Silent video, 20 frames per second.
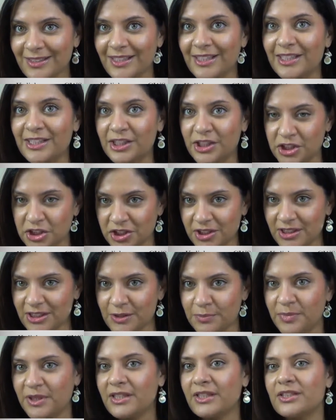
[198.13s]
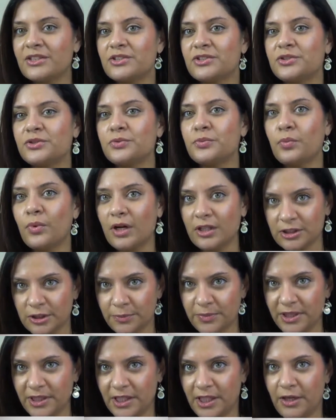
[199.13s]
conditions, because you want
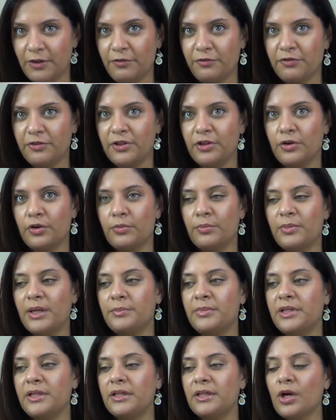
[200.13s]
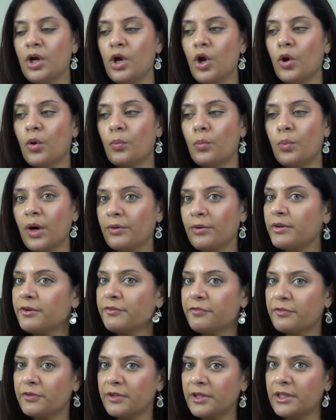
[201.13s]
to be carefree or maybe
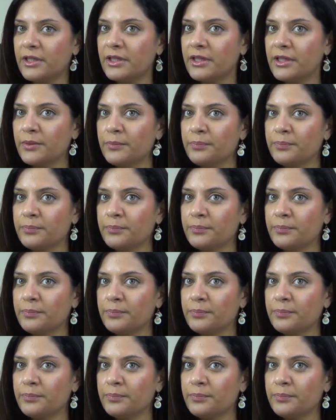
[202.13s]
worry-free